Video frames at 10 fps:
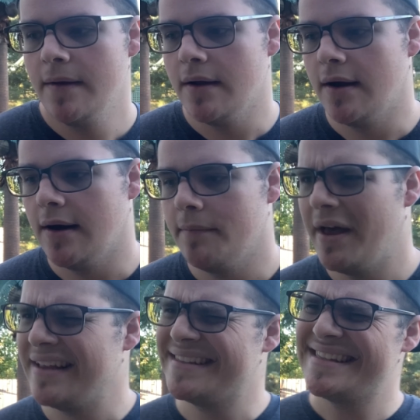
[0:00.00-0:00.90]

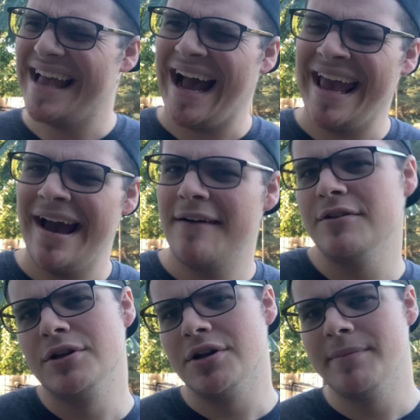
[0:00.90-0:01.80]
I have a
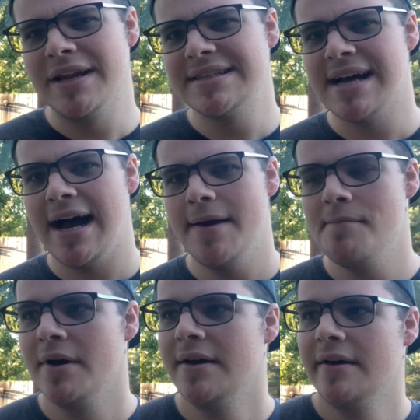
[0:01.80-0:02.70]
little bit of time.
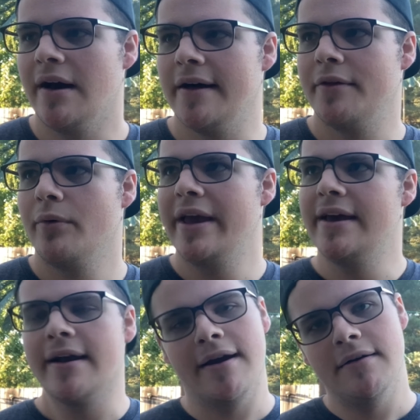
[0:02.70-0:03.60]
The way
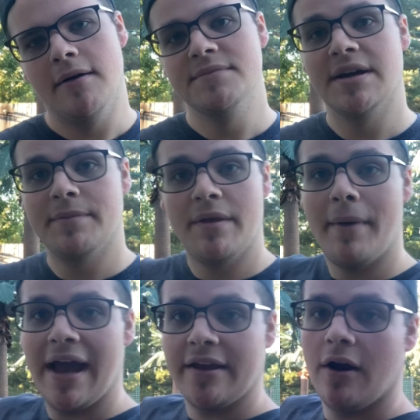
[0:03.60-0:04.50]
it comes up in the
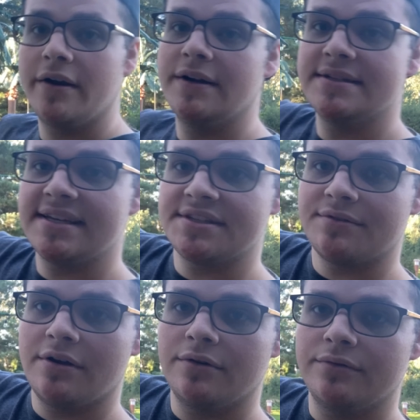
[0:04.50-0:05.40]
backyard here and sets
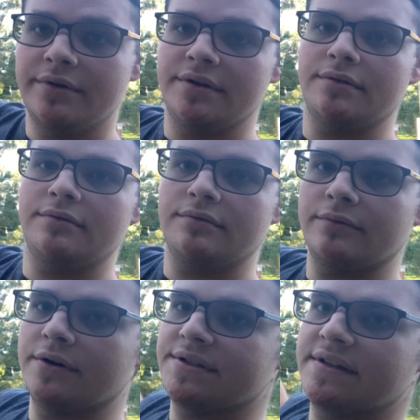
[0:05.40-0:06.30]
around,
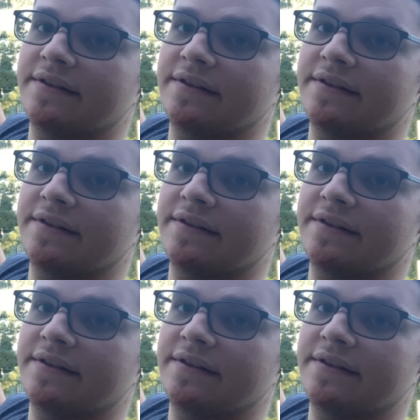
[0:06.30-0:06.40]
where is it?